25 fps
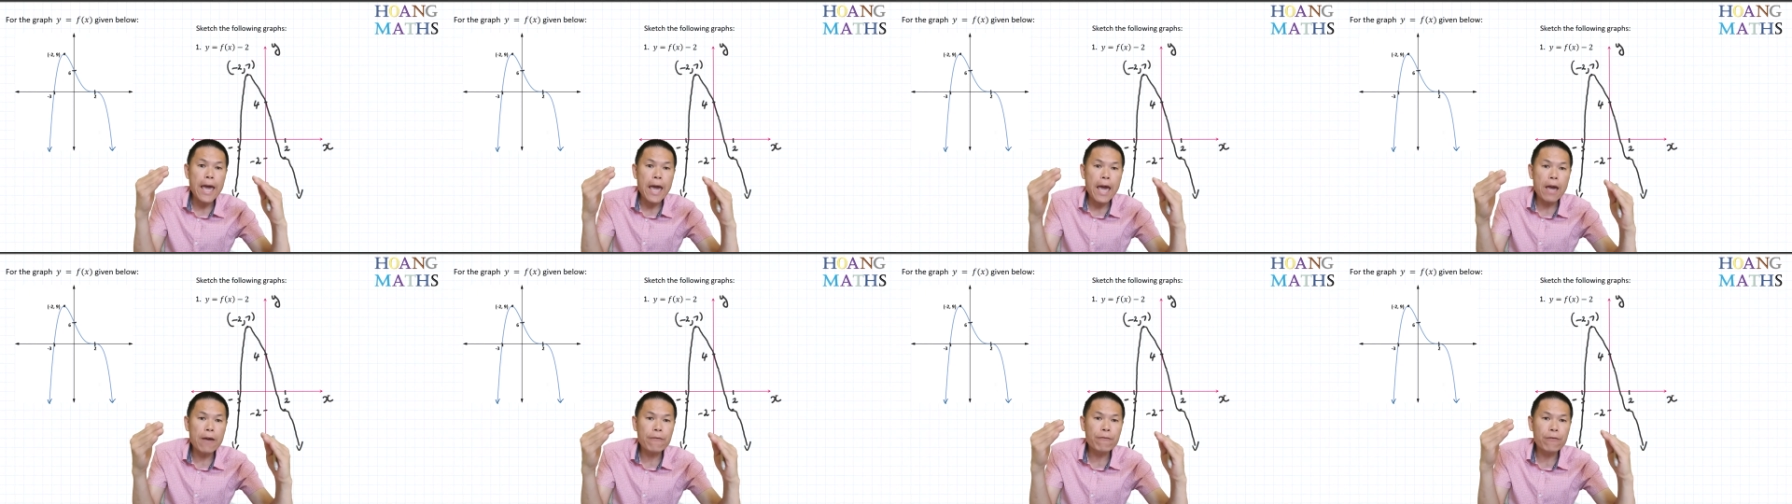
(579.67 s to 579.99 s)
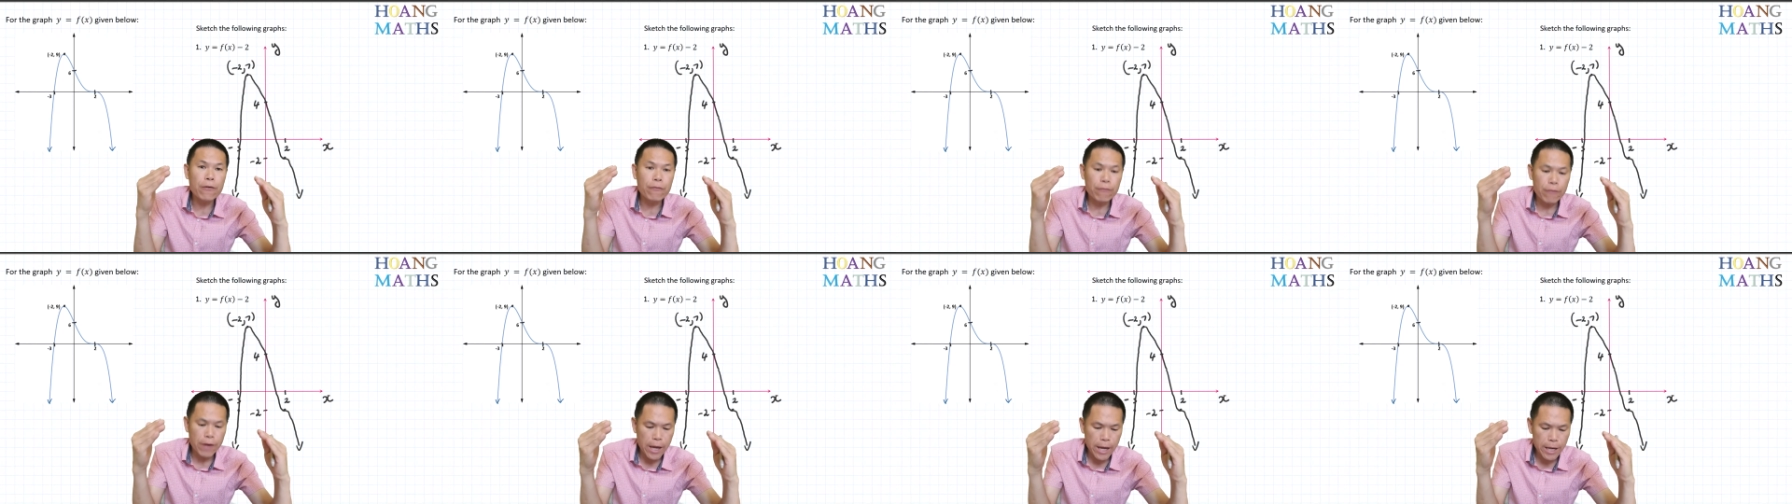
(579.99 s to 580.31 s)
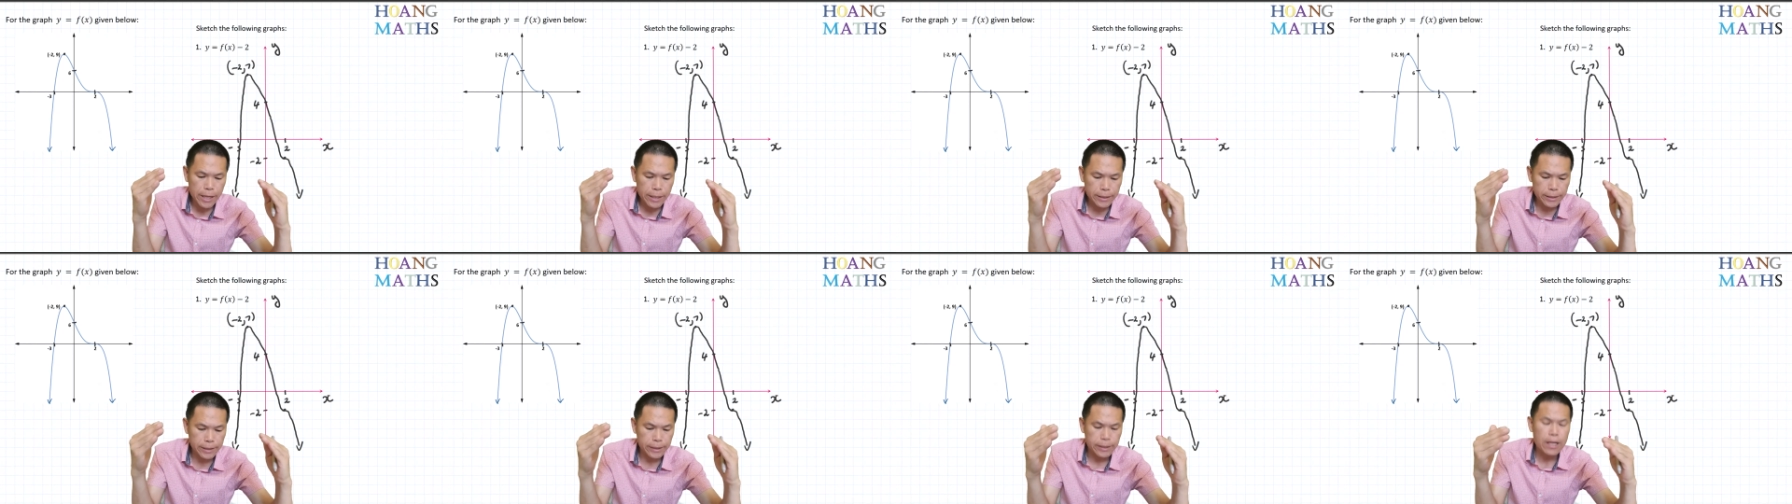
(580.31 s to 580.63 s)
f of
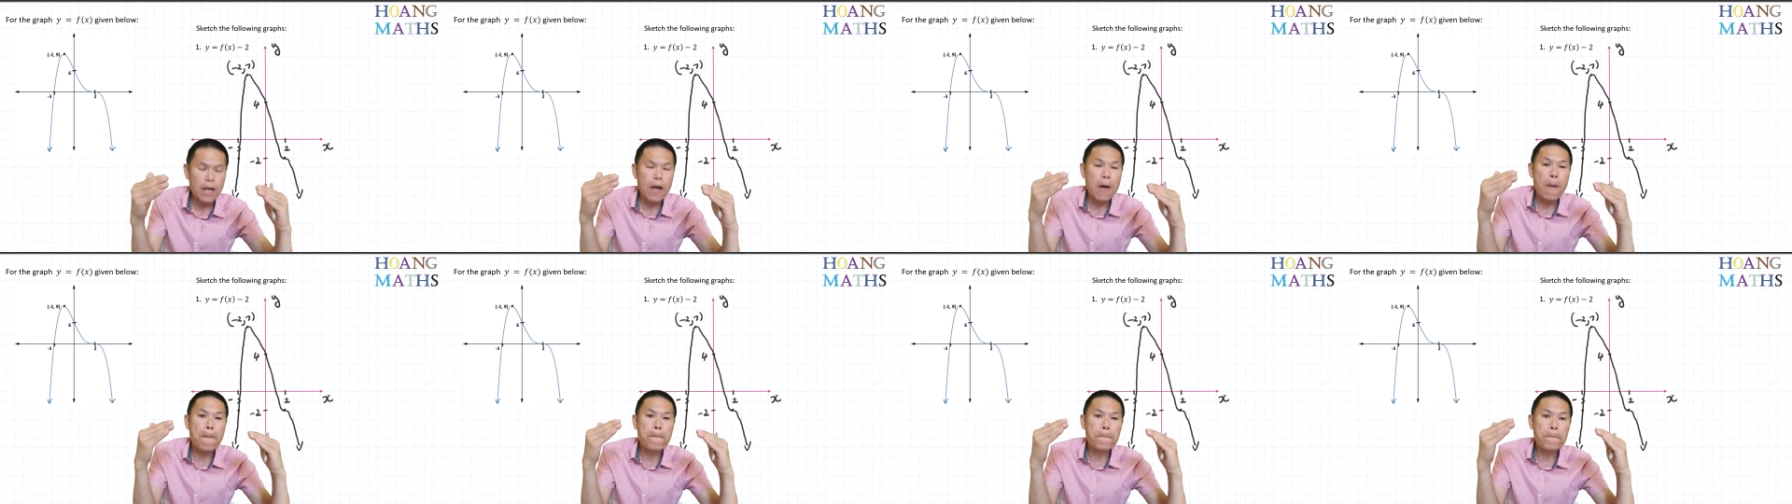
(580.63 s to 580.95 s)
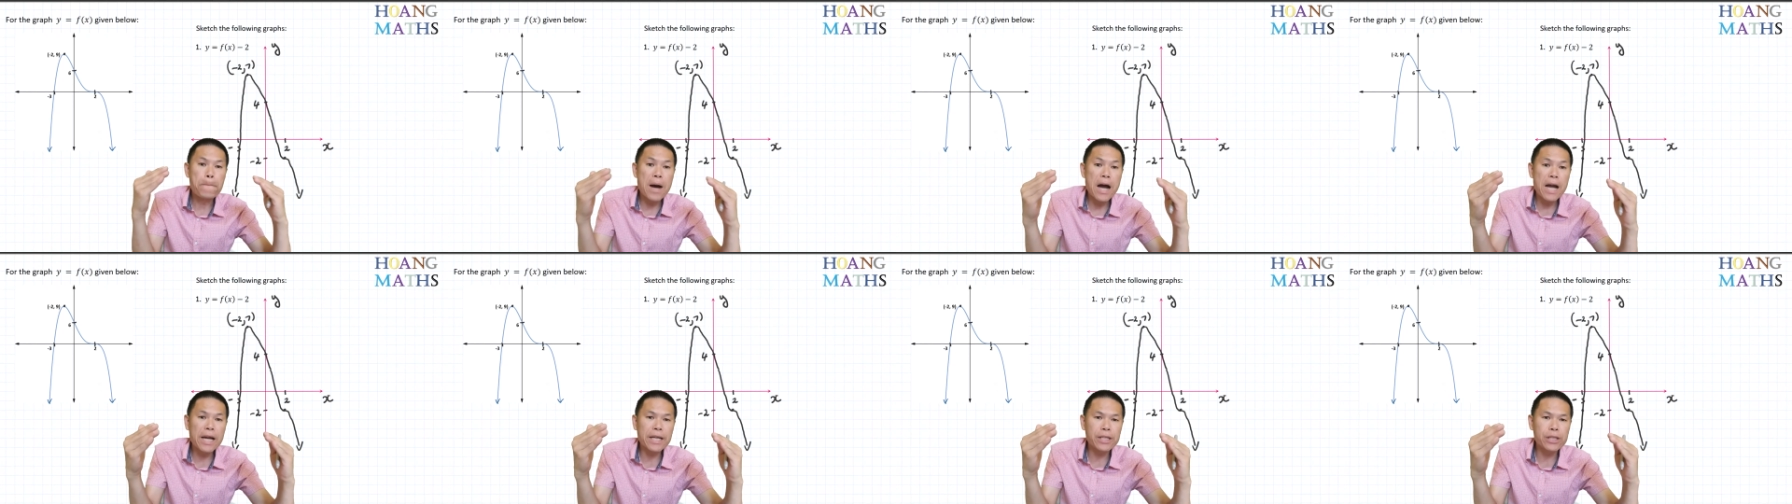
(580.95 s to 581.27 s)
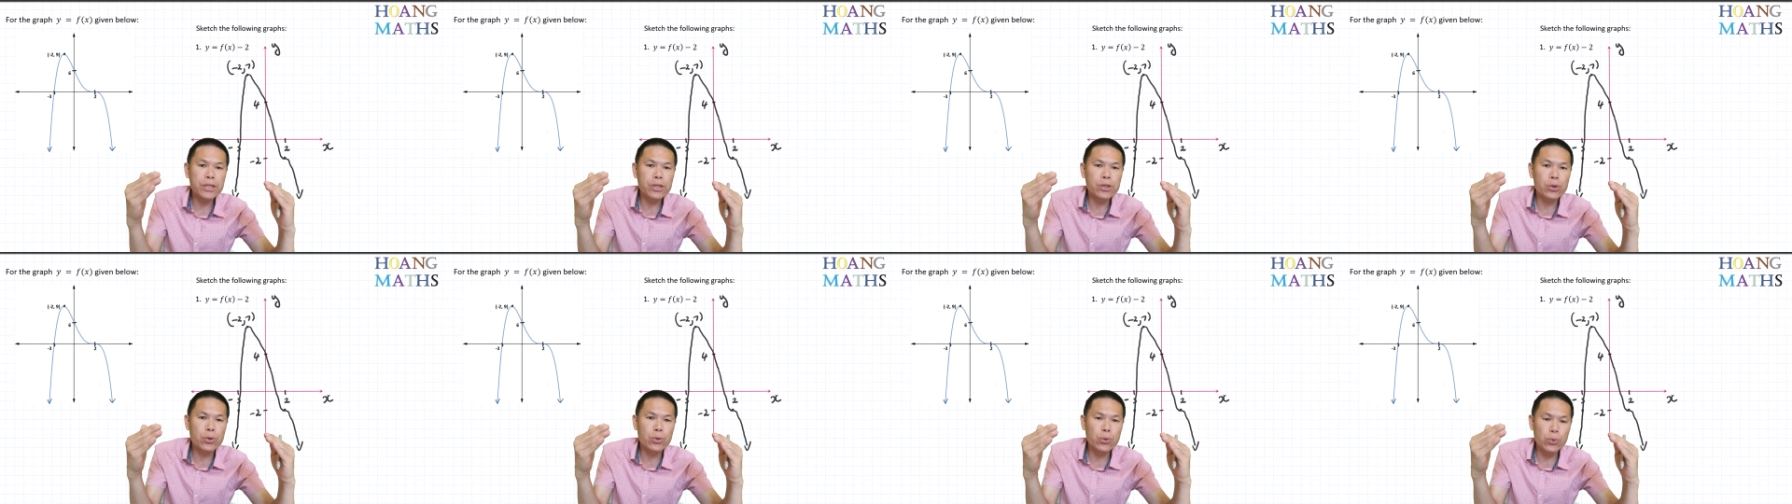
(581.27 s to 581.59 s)
x
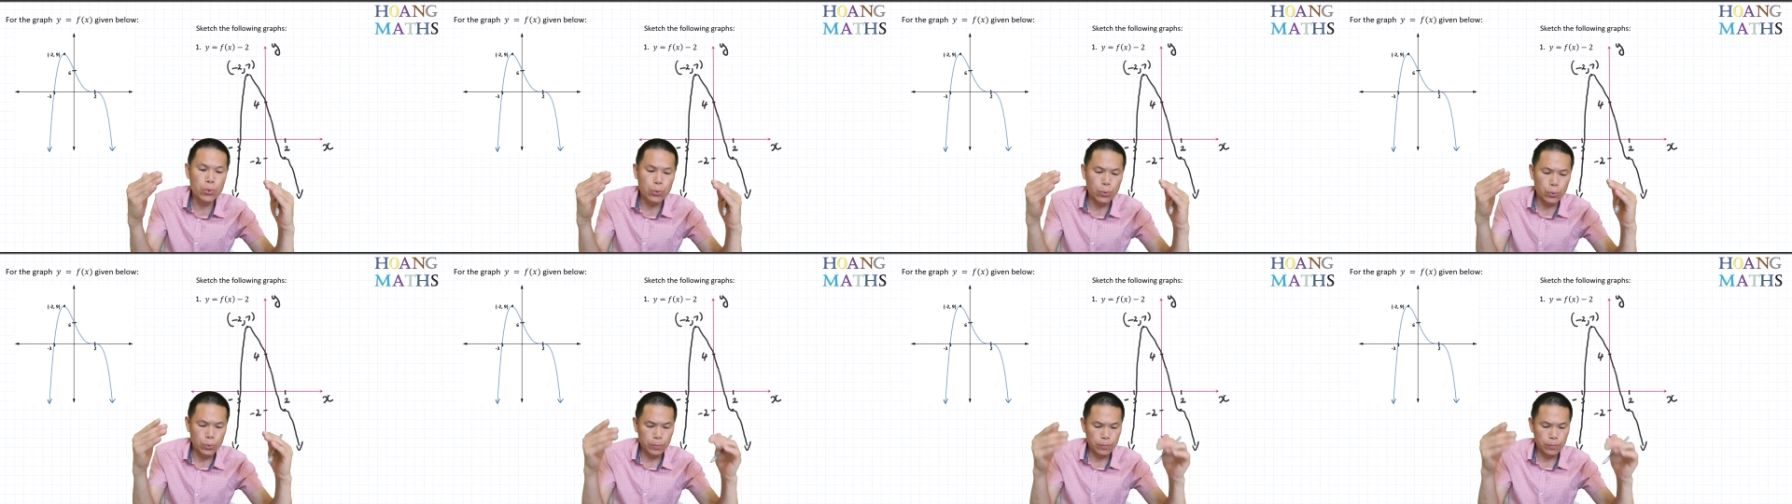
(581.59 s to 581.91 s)
minus 2.